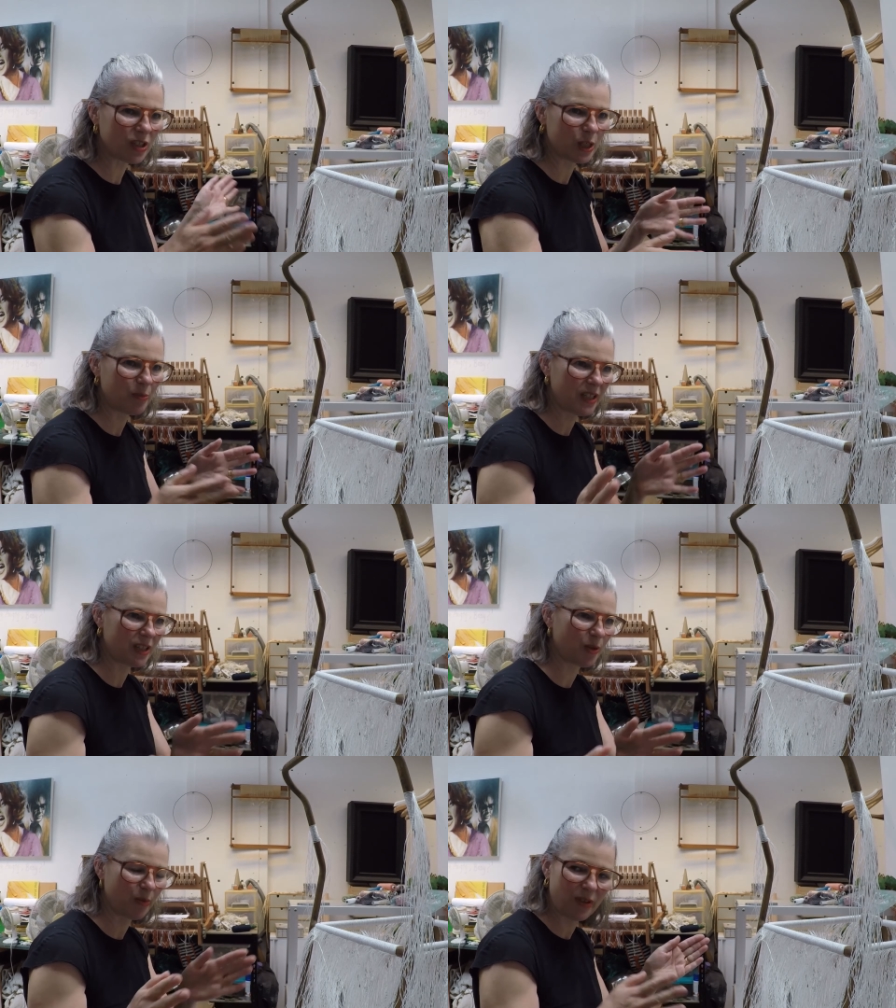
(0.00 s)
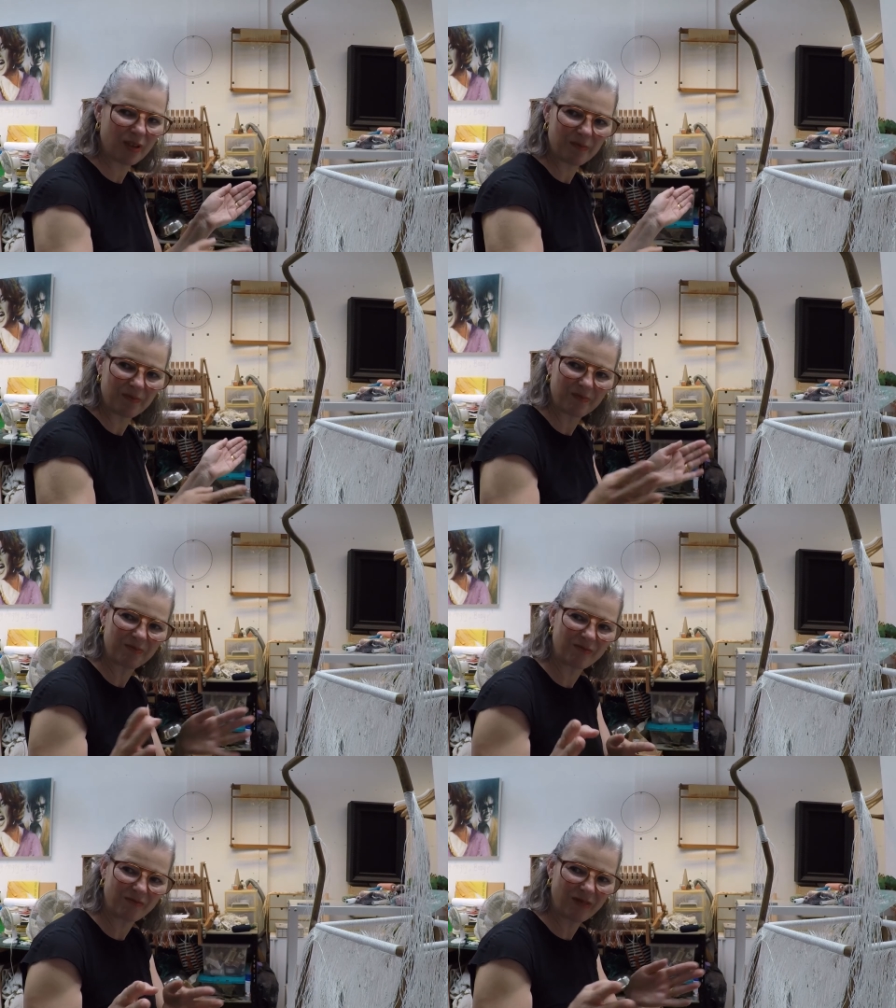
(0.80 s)
I split up the
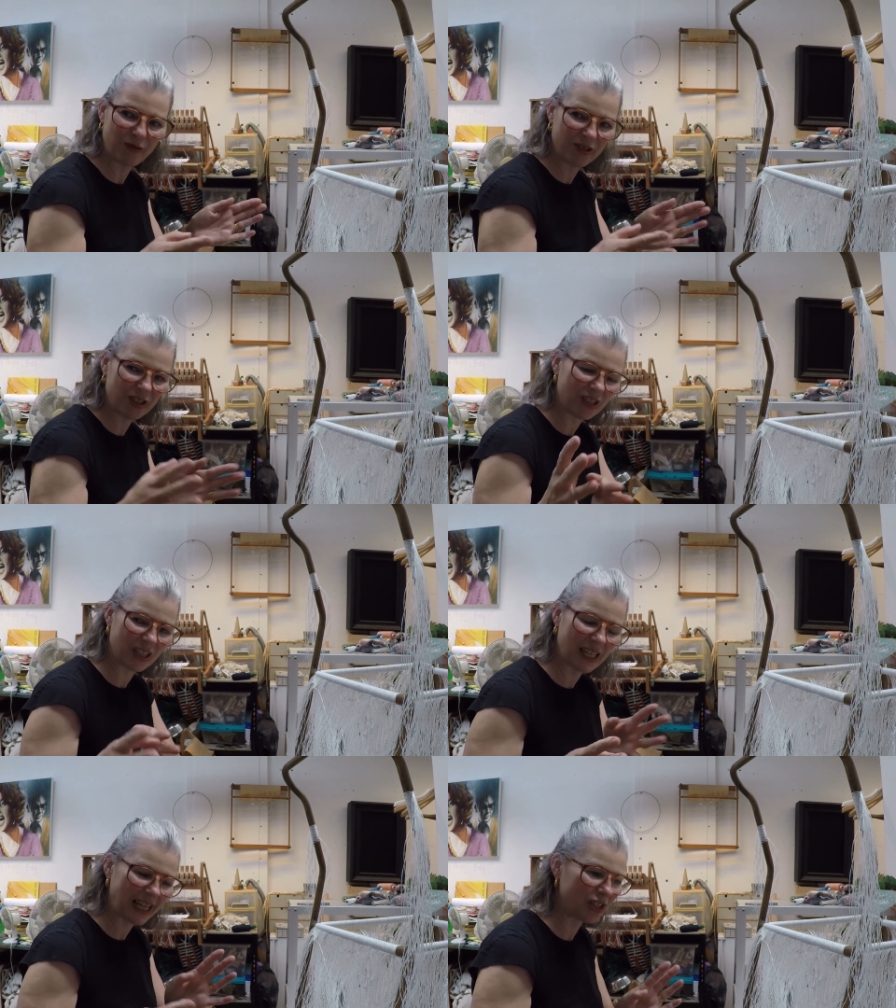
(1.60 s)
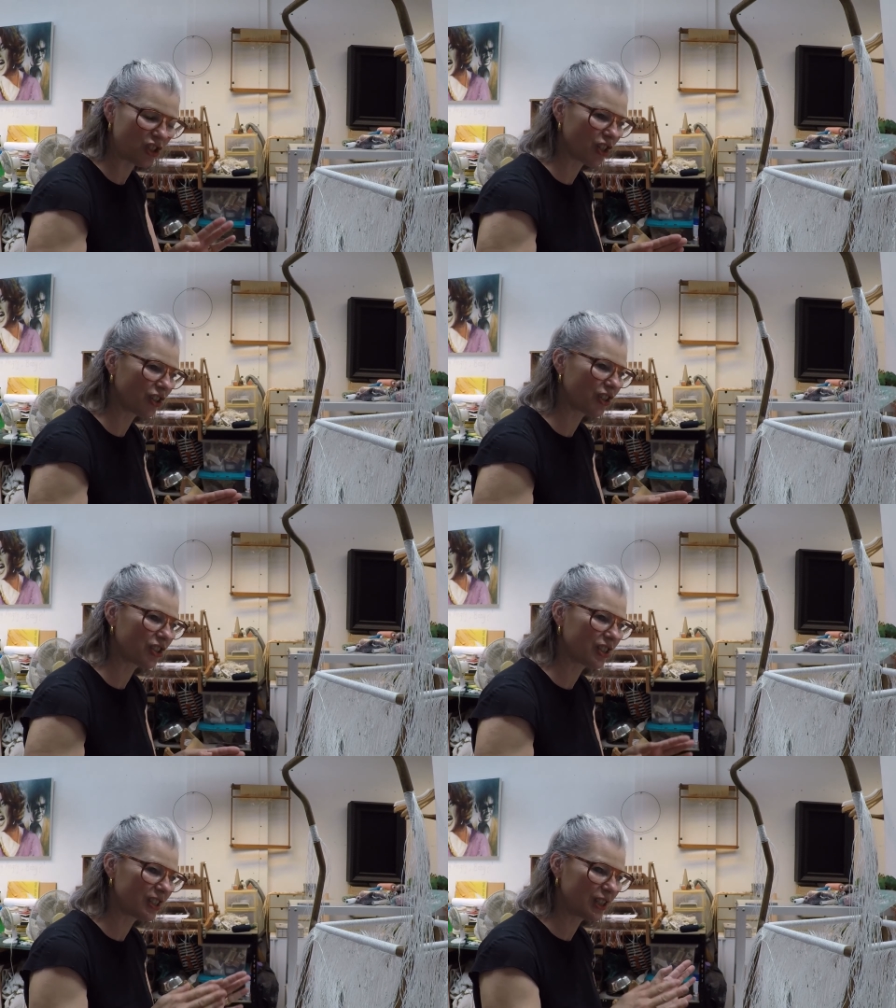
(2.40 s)
river into 8
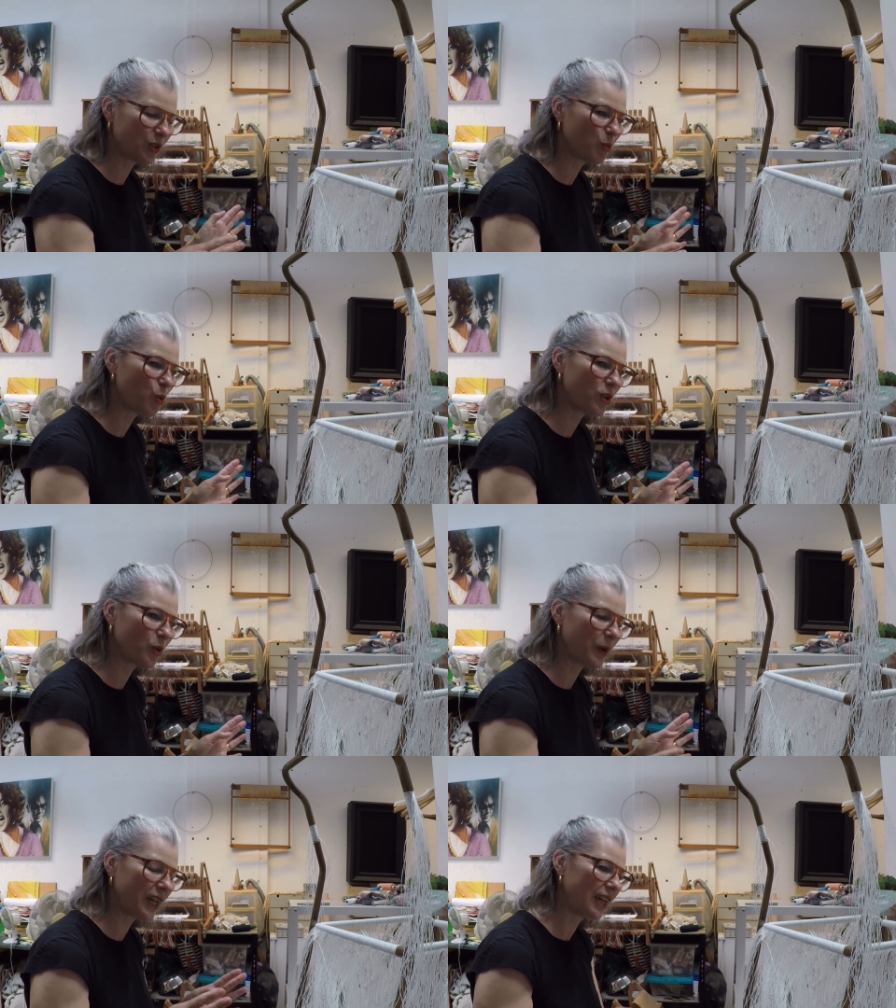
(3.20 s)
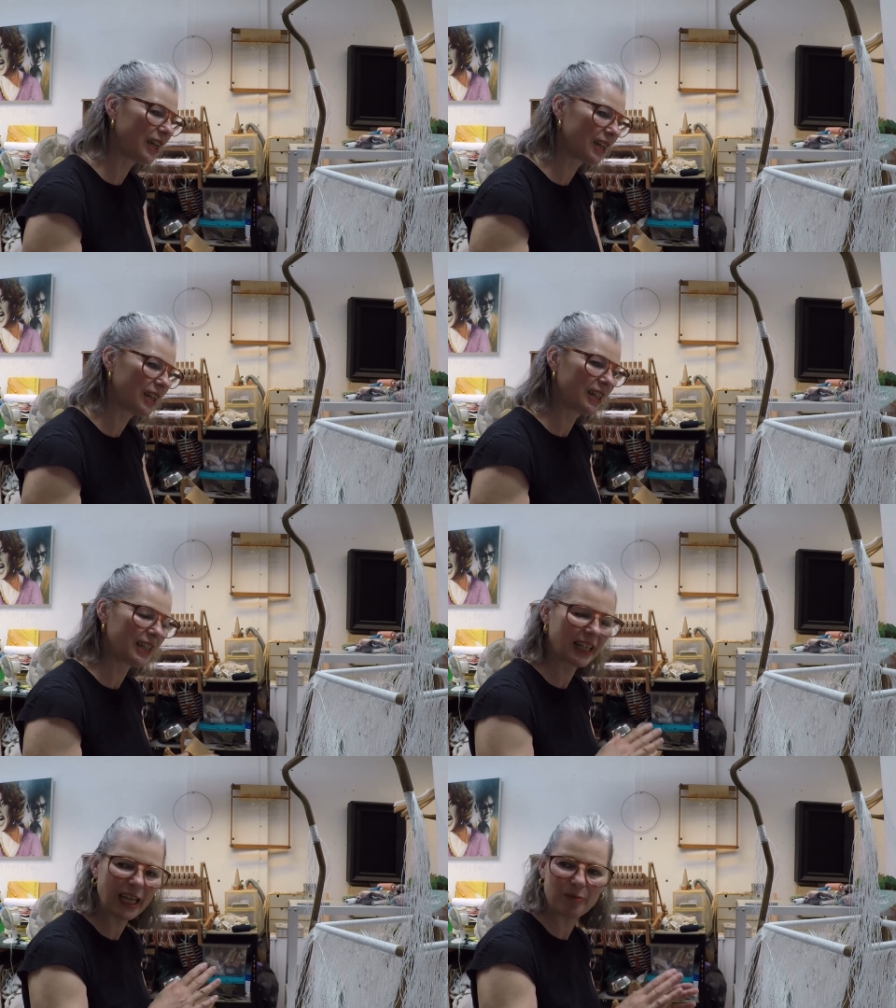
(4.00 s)
chunks and did a walk a week
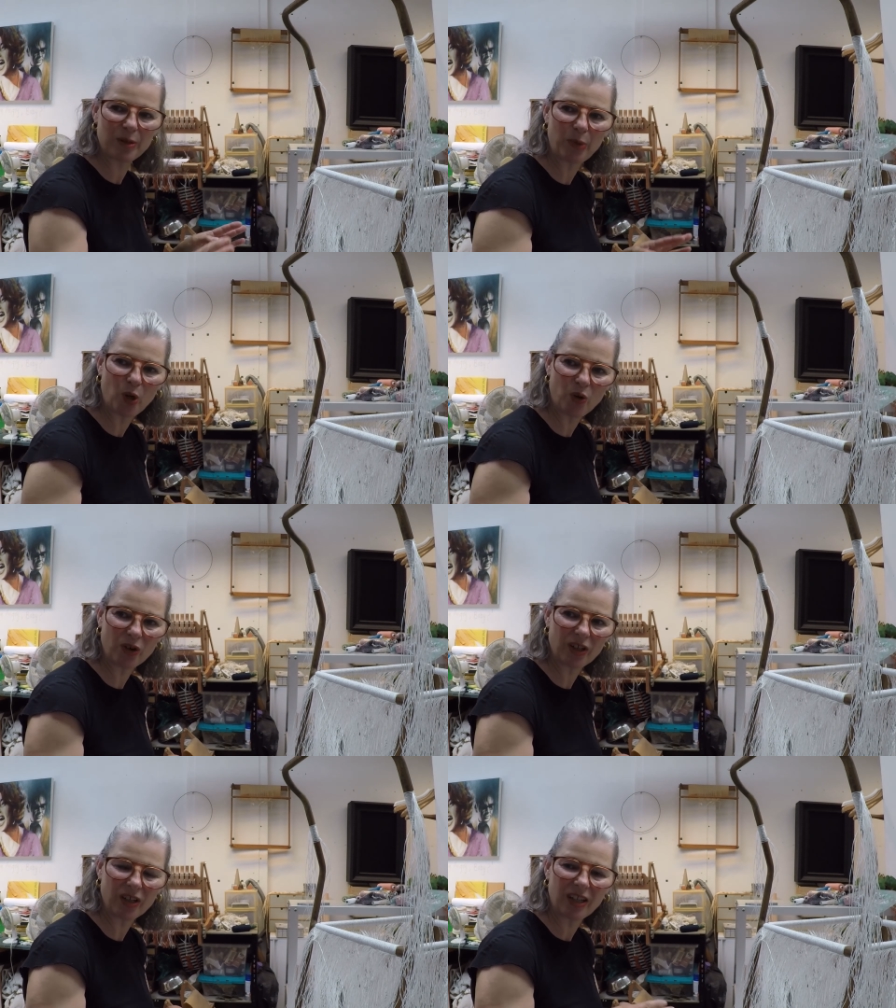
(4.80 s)
and kept a blog